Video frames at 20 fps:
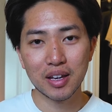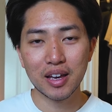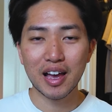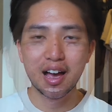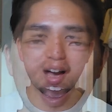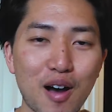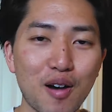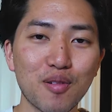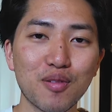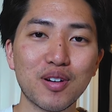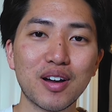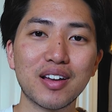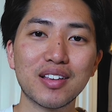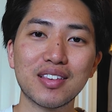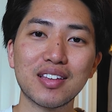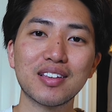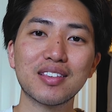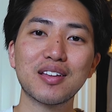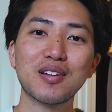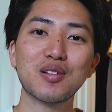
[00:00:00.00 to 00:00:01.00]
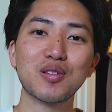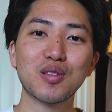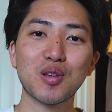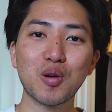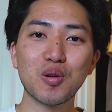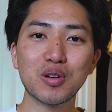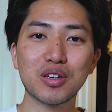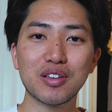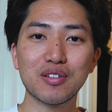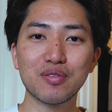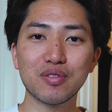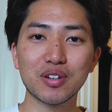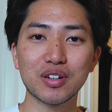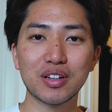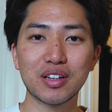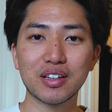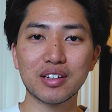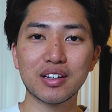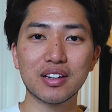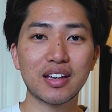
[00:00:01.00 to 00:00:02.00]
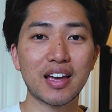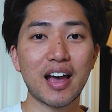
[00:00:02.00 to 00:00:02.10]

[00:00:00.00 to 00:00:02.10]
However, I think they're low-key forgetting